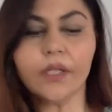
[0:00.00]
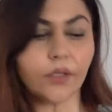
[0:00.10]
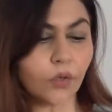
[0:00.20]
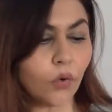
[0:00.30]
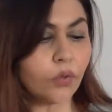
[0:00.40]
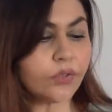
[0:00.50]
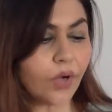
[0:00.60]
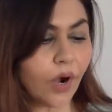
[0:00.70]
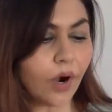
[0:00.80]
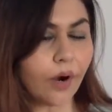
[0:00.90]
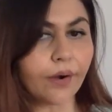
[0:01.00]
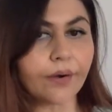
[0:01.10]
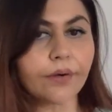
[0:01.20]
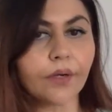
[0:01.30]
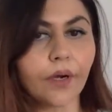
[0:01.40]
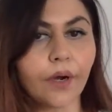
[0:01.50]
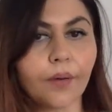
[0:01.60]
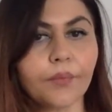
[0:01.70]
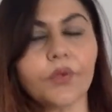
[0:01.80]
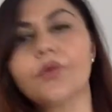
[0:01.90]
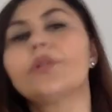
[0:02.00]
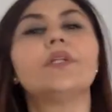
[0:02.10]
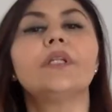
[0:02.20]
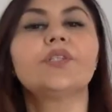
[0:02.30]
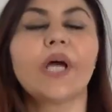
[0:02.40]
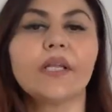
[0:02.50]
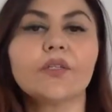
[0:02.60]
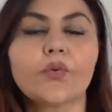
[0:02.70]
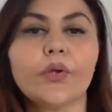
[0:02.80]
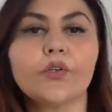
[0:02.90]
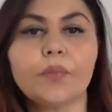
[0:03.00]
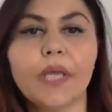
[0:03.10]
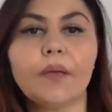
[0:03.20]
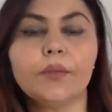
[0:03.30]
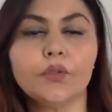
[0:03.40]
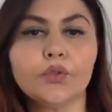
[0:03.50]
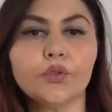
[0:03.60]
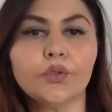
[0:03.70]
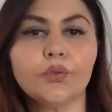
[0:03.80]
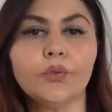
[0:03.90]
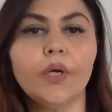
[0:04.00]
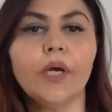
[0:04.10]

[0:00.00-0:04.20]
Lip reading: the goals are that the child is going to be able to